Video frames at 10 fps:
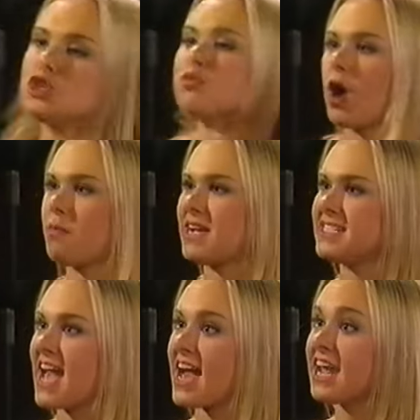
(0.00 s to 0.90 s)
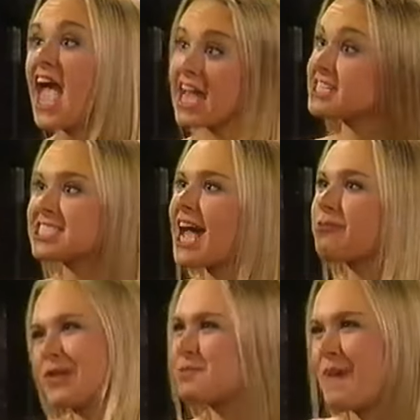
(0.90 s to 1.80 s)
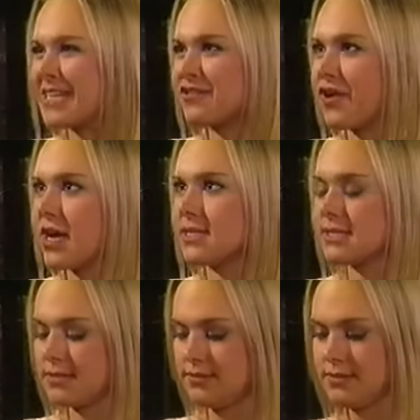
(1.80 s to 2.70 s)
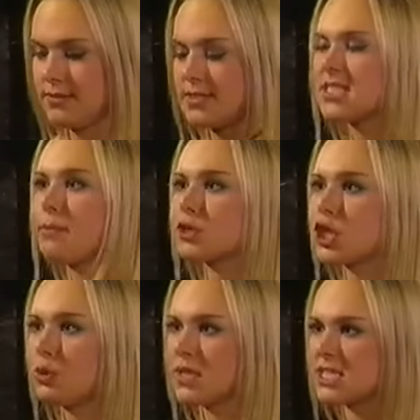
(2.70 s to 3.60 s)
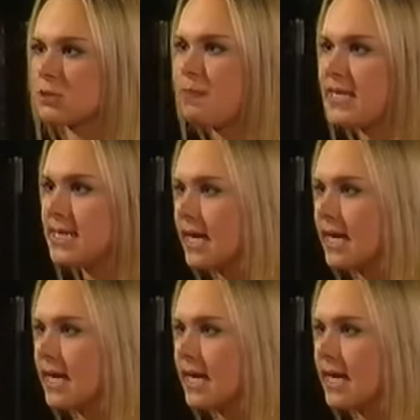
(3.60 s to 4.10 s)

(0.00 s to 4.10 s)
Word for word: you call my dad and decide what's best for us? It's number two on the speed